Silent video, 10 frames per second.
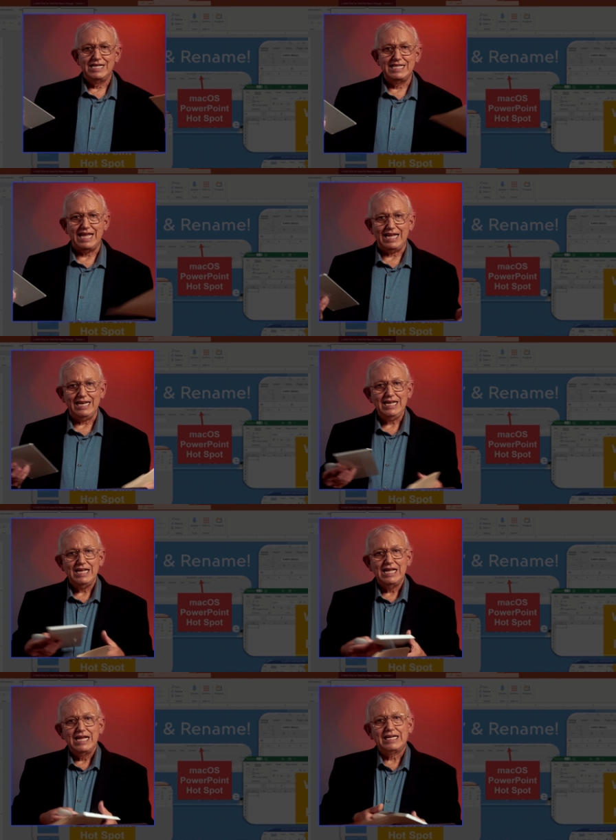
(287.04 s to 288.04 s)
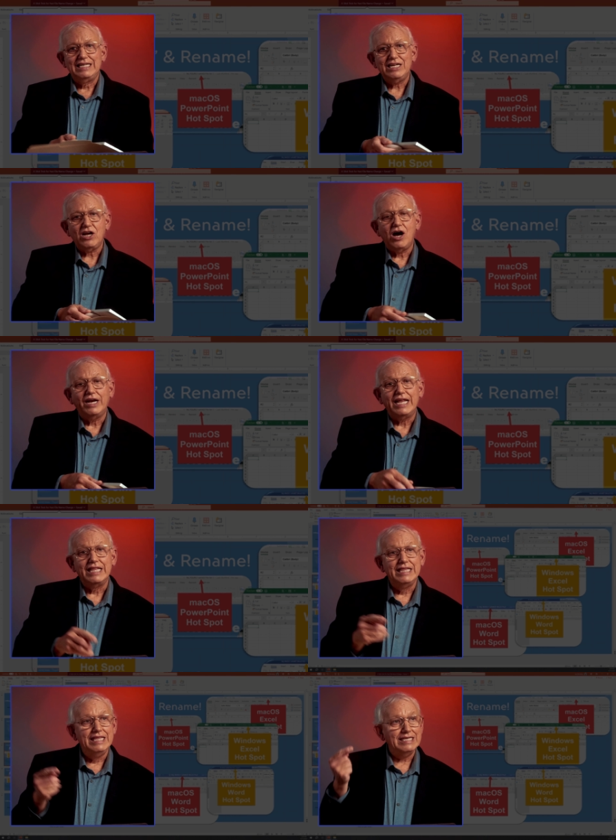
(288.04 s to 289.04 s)
Then click on
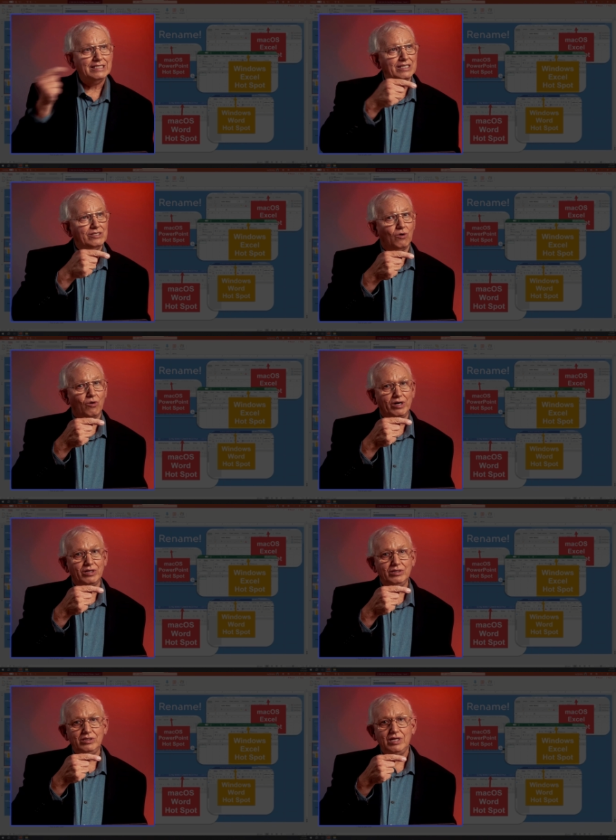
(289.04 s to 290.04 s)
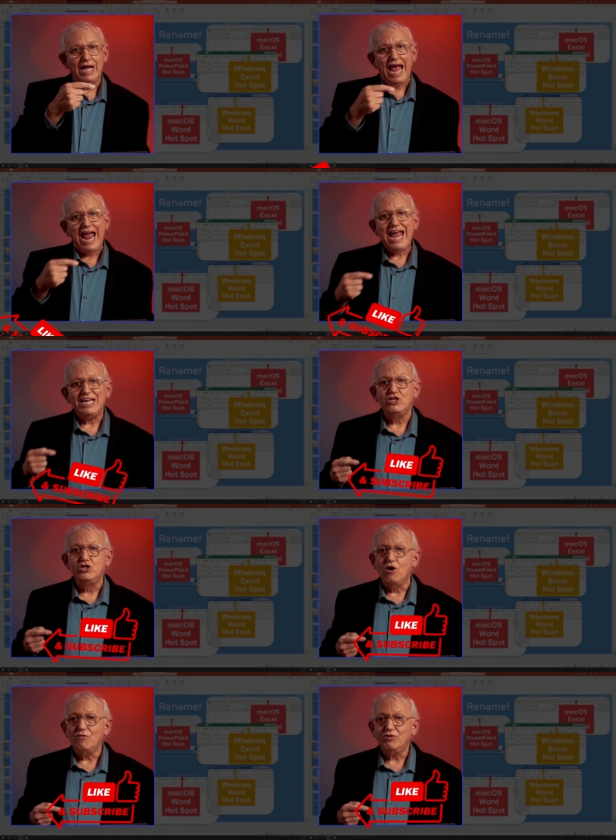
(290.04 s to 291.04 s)
this tutorial, and
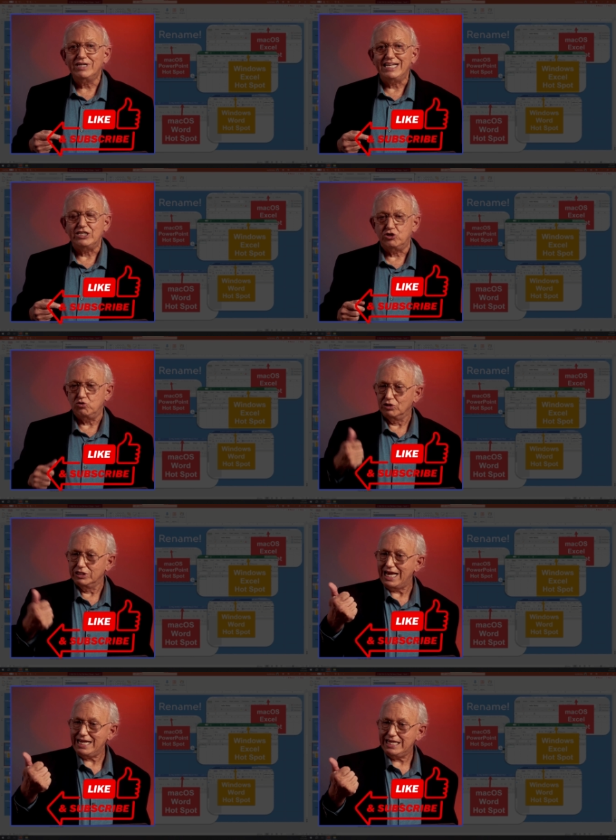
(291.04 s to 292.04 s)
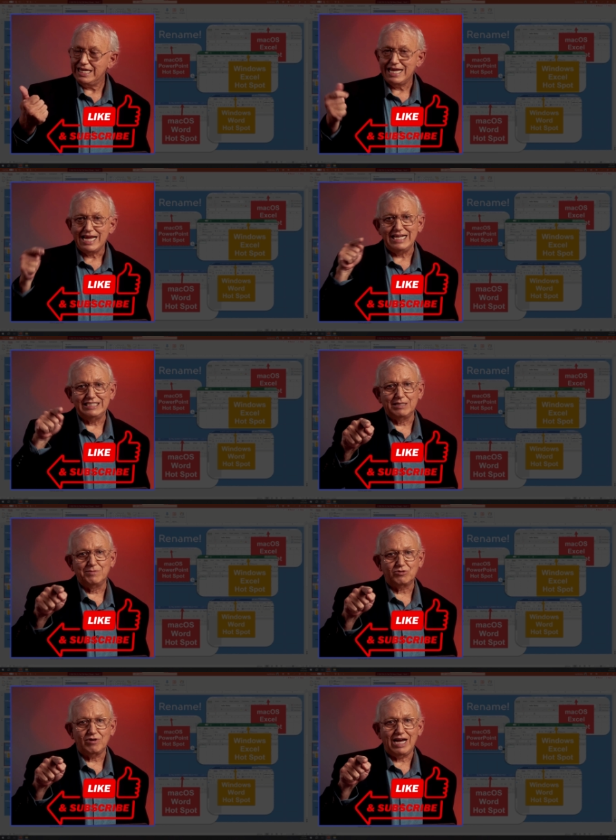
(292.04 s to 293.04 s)
don't forget to like and
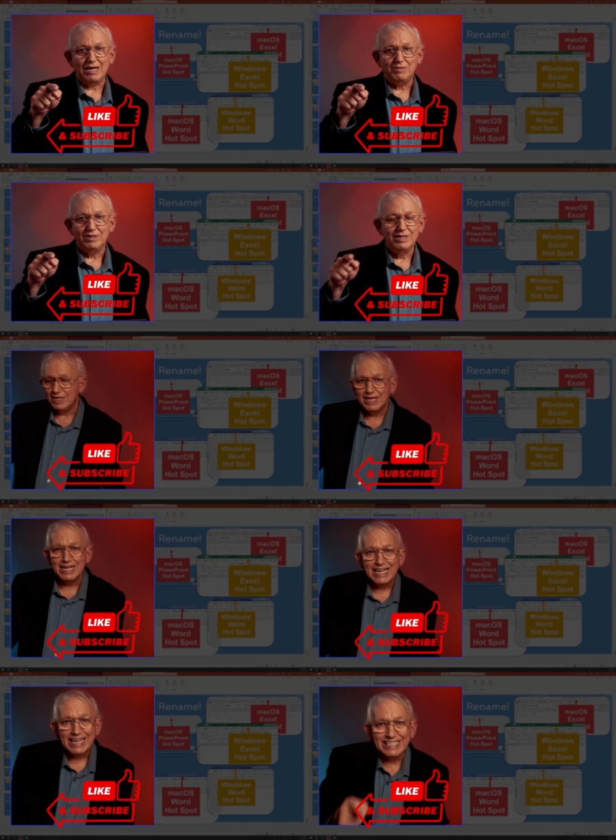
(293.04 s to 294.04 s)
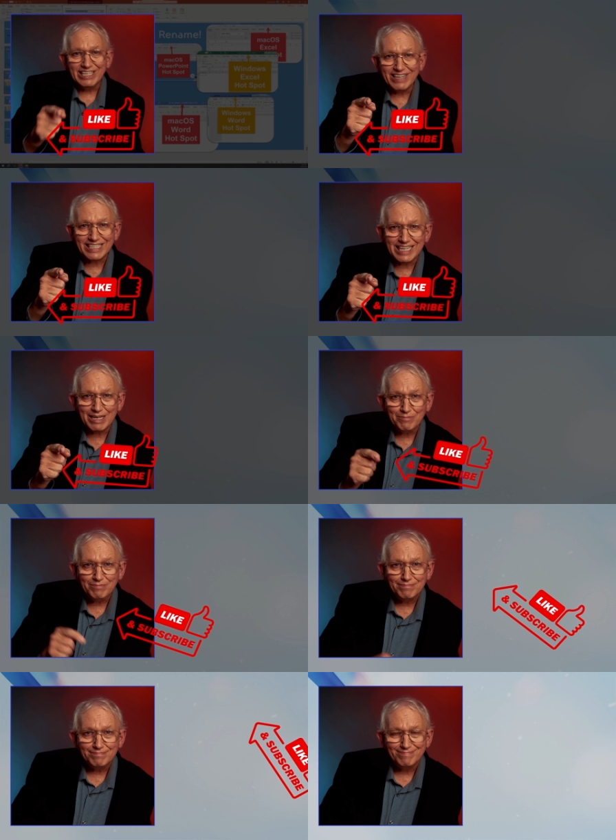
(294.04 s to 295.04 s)
subscribe. Until next time,
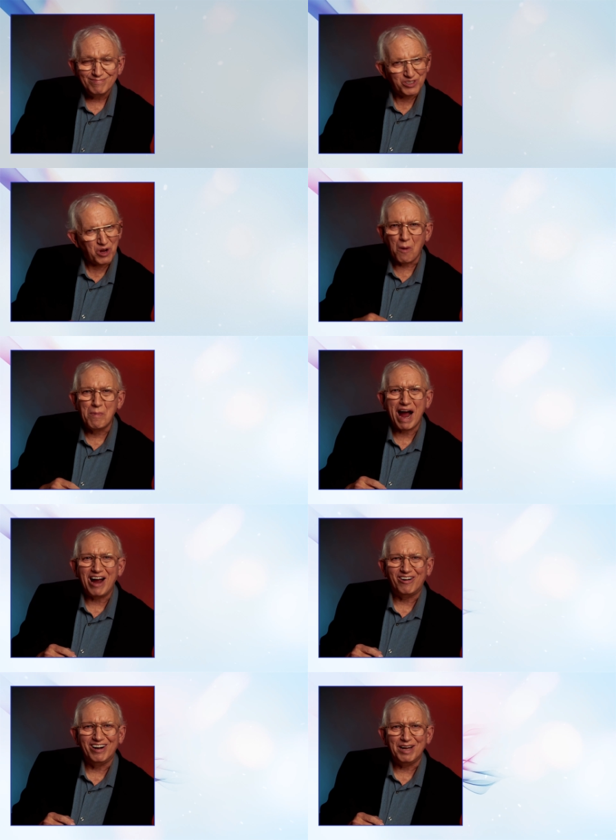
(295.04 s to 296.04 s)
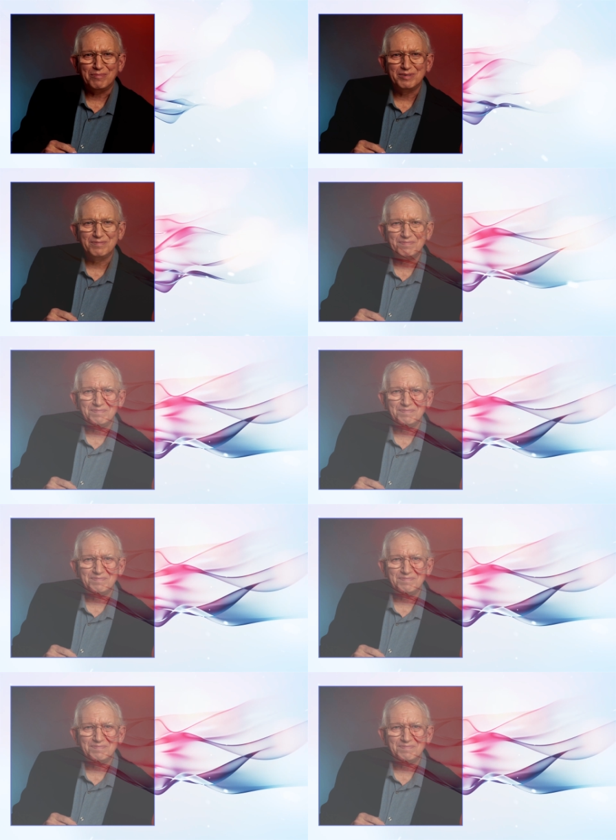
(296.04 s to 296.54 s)
go power up.